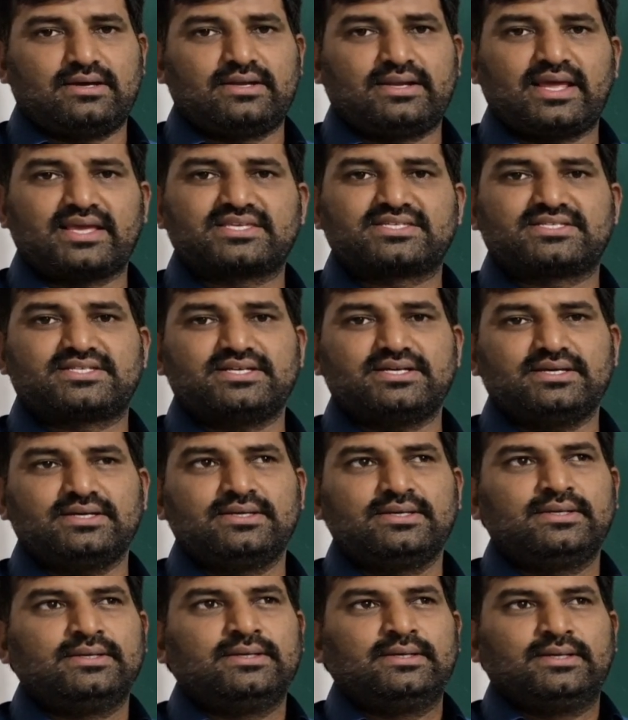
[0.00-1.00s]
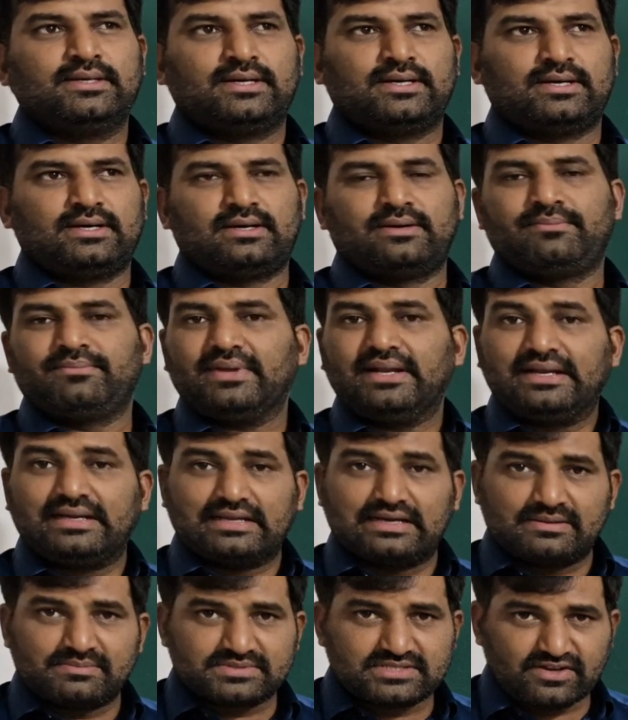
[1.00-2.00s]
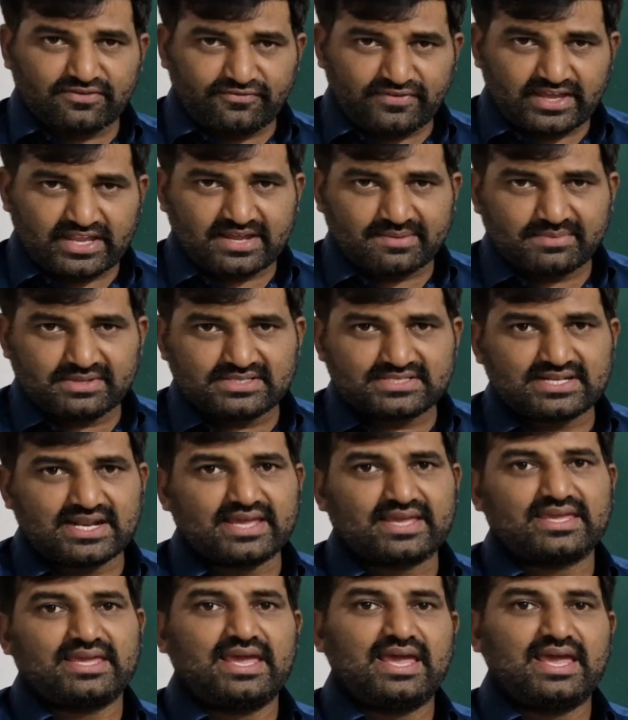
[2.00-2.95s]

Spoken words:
Next, in terms of variables like